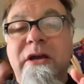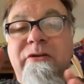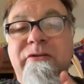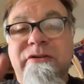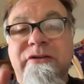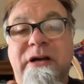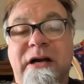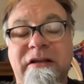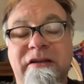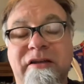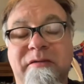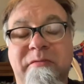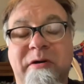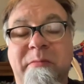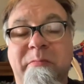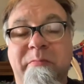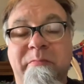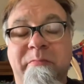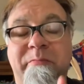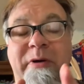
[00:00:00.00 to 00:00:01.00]
We talked a little
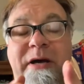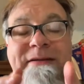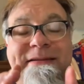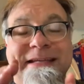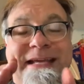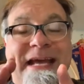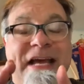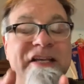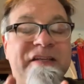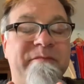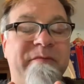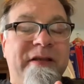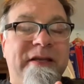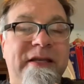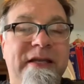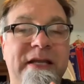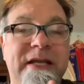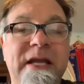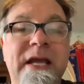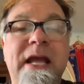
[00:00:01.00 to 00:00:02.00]
about the
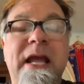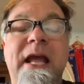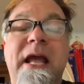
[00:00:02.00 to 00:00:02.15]
SPD.